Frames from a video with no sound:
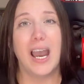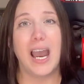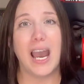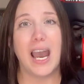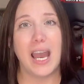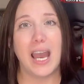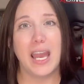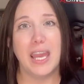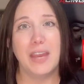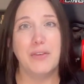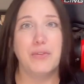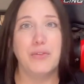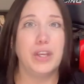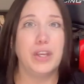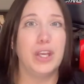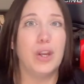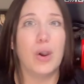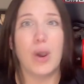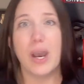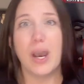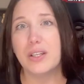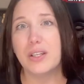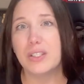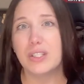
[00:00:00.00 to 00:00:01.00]
If we
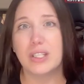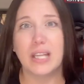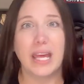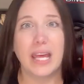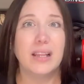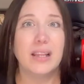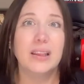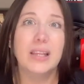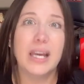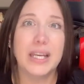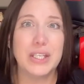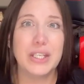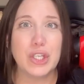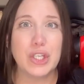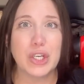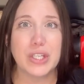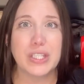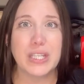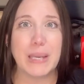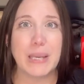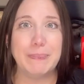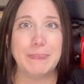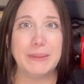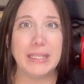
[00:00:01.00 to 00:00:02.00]
go out to like lunch
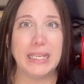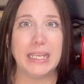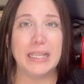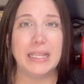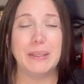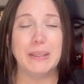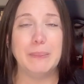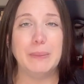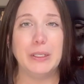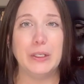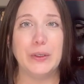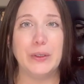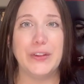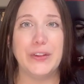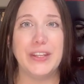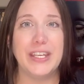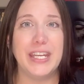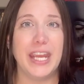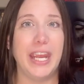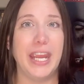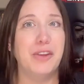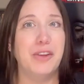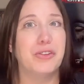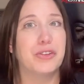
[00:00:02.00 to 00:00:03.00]
or something in the middle of the
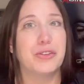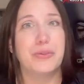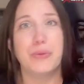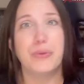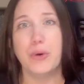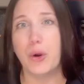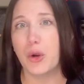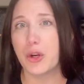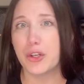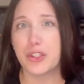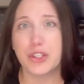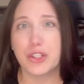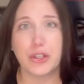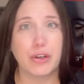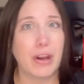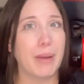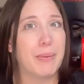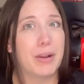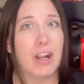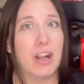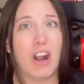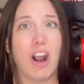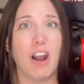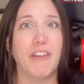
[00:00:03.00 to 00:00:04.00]
day, or to
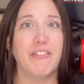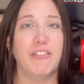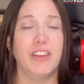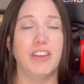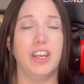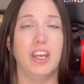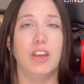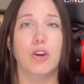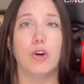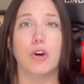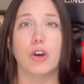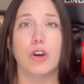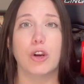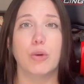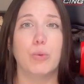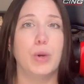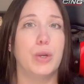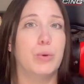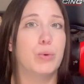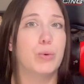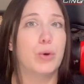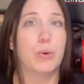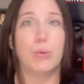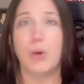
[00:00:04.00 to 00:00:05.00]
grab a coffee, or
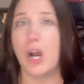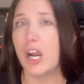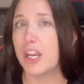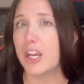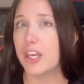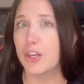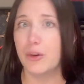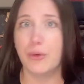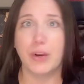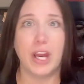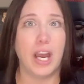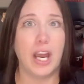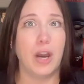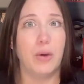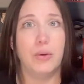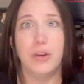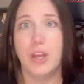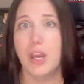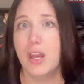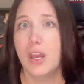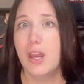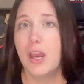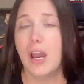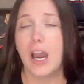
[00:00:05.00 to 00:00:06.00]
when we're walking around
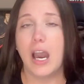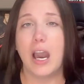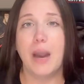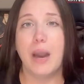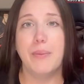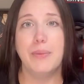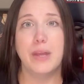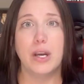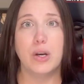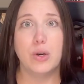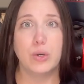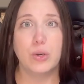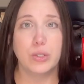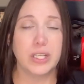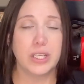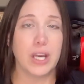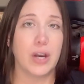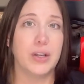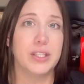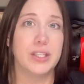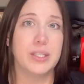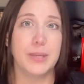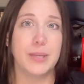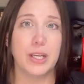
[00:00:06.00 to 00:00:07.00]
that
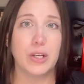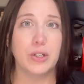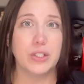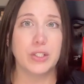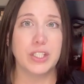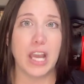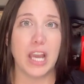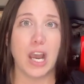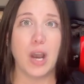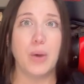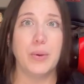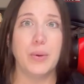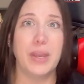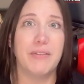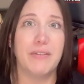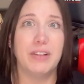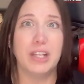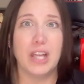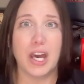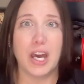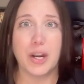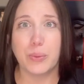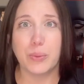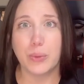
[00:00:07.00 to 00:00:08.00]
hotel. It's a big hotel. We have
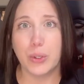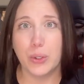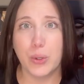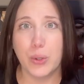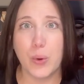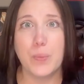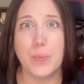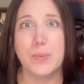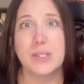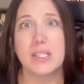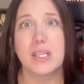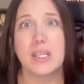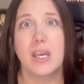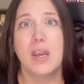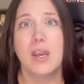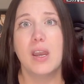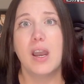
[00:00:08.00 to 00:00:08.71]
a lot of rooms.